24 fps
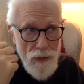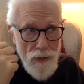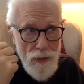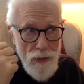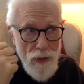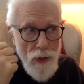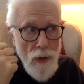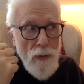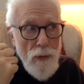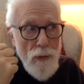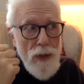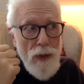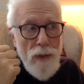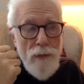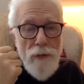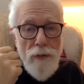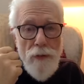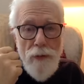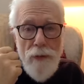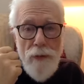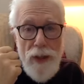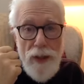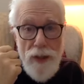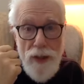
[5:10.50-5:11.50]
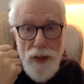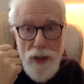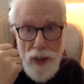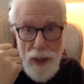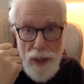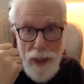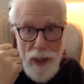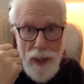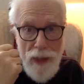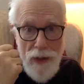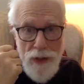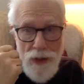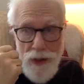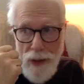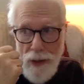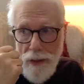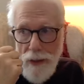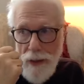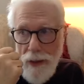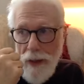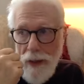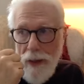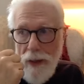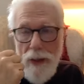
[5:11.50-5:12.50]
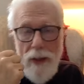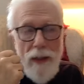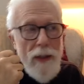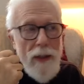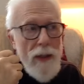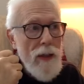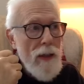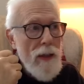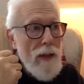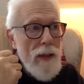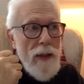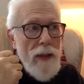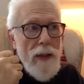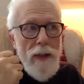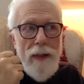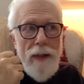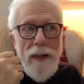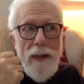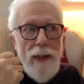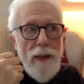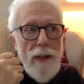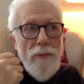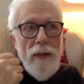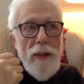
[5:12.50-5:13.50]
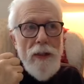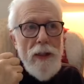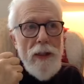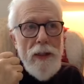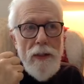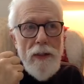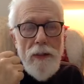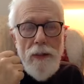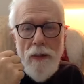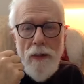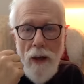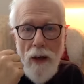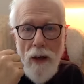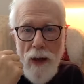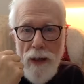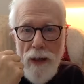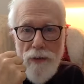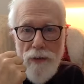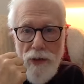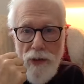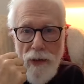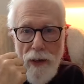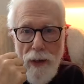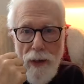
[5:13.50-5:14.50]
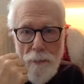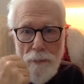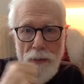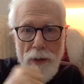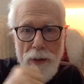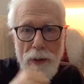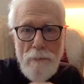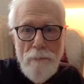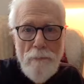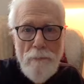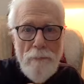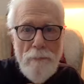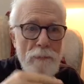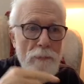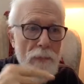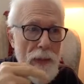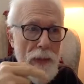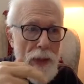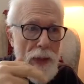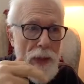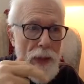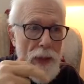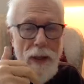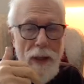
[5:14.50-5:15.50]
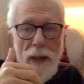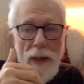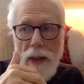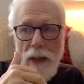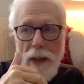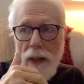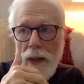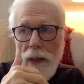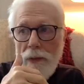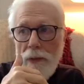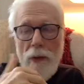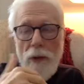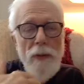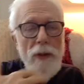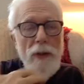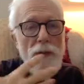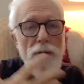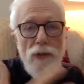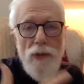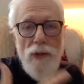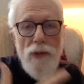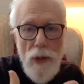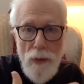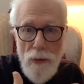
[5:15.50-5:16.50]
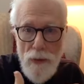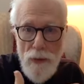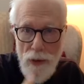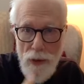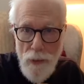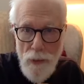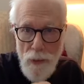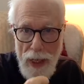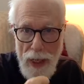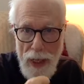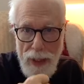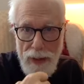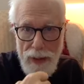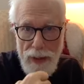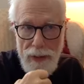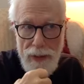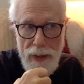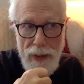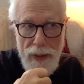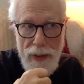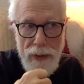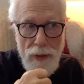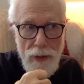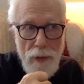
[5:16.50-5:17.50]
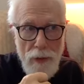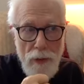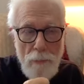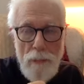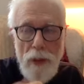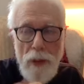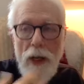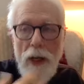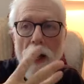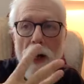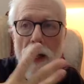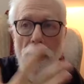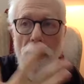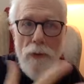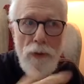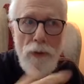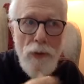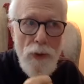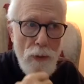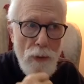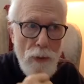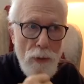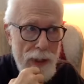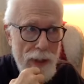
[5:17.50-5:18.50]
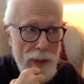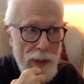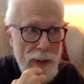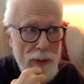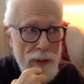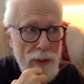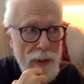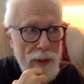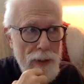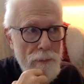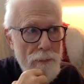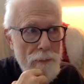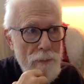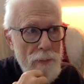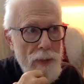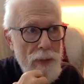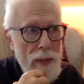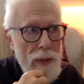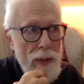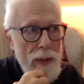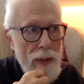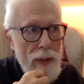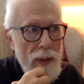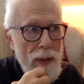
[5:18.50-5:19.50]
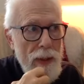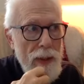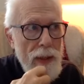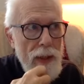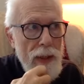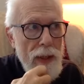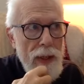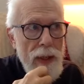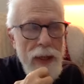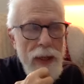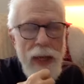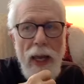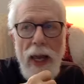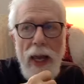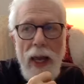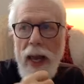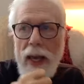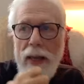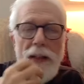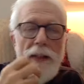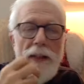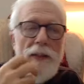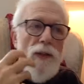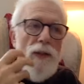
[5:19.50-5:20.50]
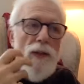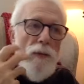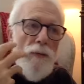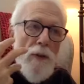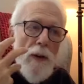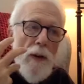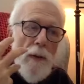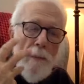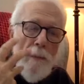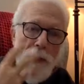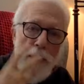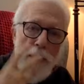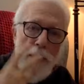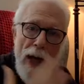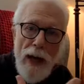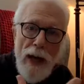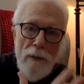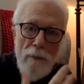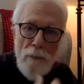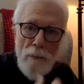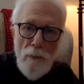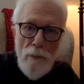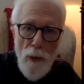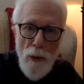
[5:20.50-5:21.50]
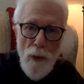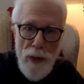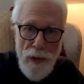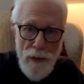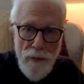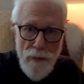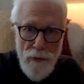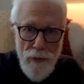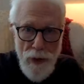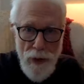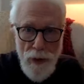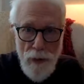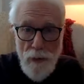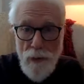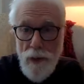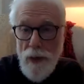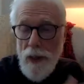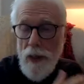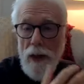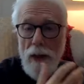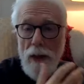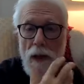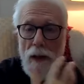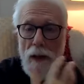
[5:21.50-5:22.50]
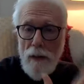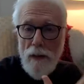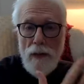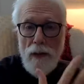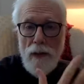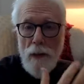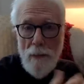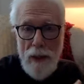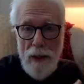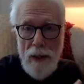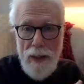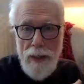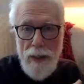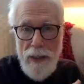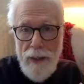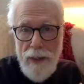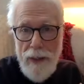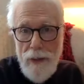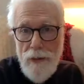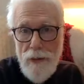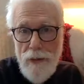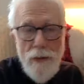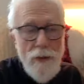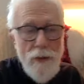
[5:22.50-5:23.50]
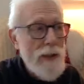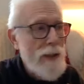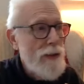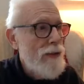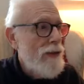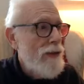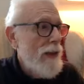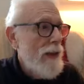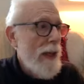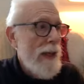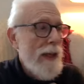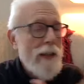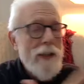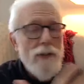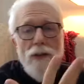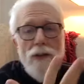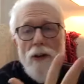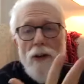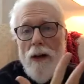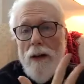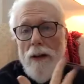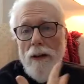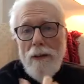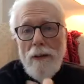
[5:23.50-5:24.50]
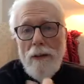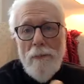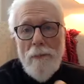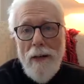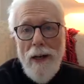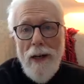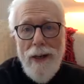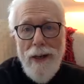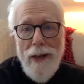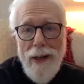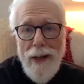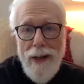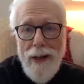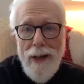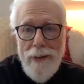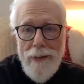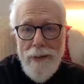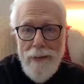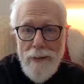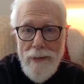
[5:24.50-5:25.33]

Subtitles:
no differentiation, even in concept. There is no duality, beyond duality. And it's from that point of view that ultimately you can say, it's all in my head.